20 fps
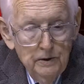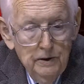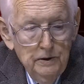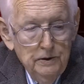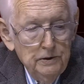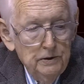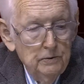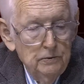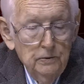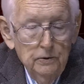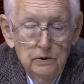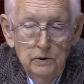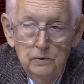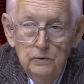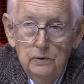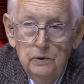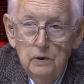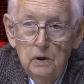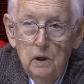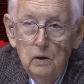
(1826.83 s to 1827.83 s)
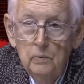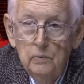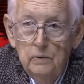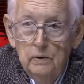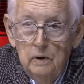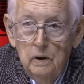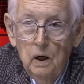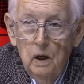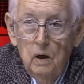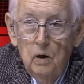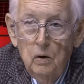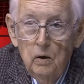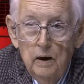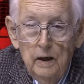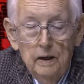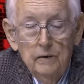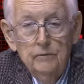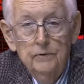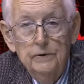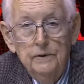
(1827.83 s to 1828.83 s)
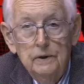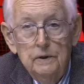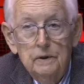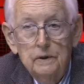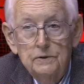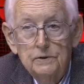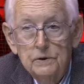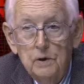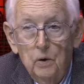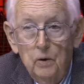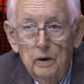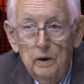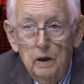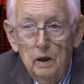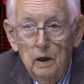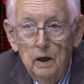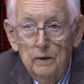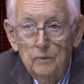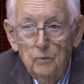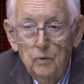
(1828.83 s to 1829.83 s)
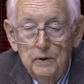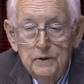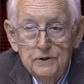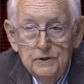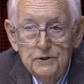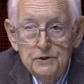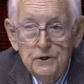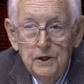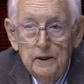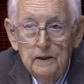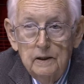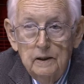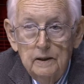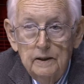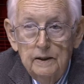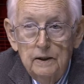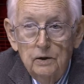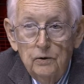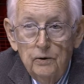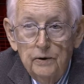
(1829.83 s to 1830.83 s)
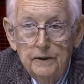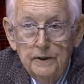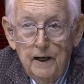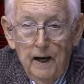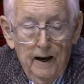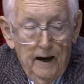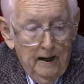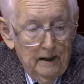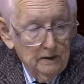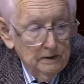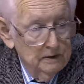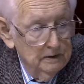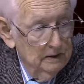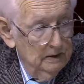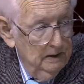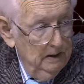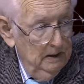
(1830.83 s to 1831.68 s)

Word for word: issue. You don't know everything that's going on when suddenly you're attacked,